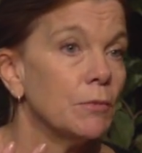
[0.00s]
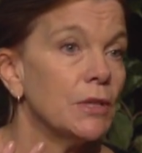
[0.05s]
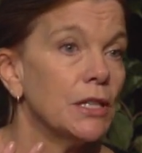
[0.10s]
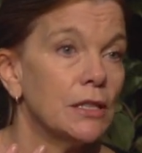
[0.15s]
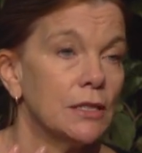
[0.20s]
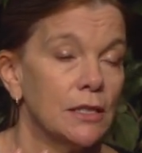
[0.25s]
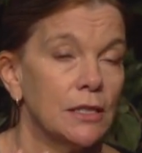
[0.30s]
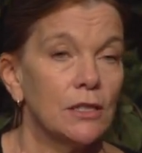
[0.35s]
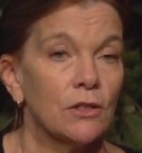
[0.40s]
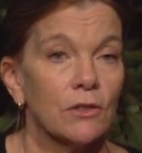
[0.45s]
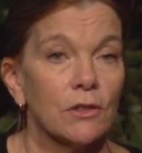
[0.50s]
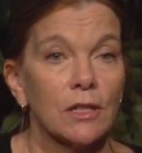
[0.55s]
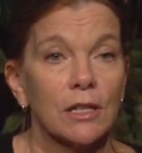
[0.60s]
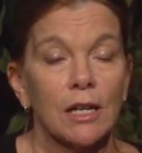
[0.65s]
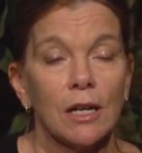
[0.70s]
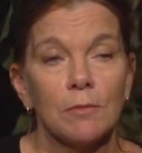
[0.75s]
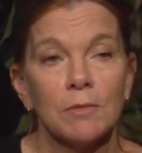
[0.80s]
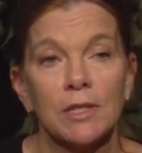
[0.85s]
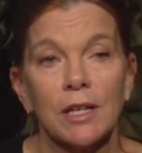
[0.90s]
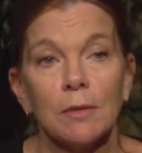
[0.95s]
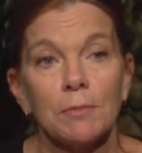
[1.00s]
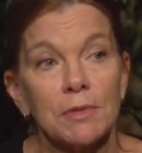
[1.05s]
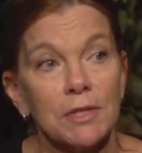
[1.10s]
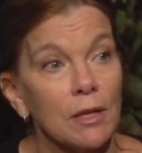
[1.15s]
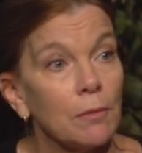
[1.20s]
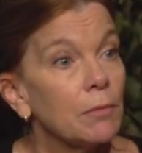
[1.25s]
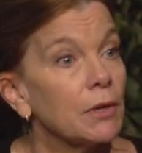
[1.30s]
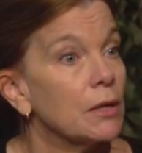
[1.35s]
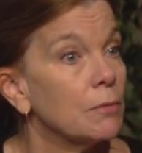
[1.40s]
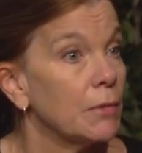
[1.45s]
be a tear that comes up
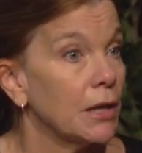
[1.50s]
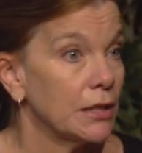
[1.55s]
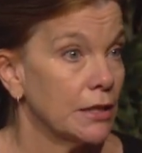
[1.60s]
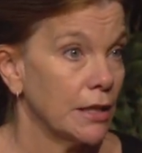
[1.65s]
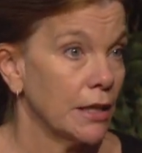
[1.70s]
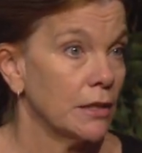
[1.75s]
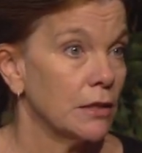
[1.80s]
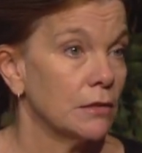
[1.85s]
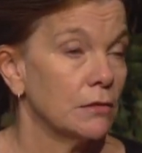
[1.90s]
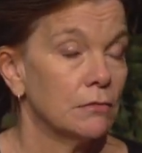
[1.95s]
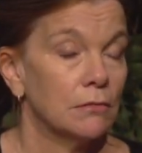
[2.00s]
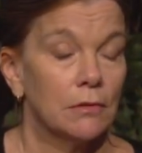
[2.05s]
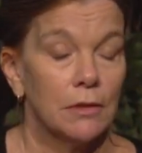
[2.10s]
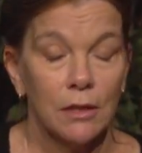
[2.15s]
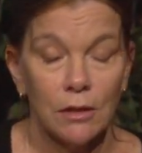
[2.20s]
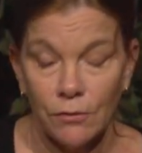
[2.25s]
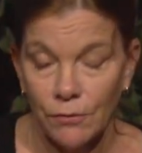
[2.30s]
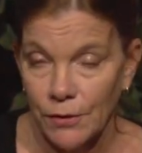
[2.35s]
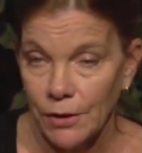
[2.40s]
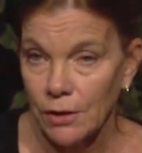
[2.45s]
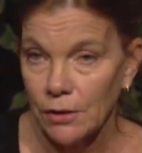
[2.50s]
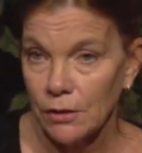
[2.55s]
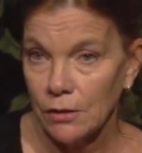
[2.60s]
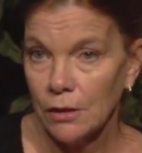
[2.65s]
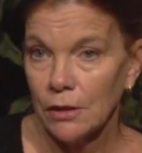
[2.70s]
somebody might get you know feel a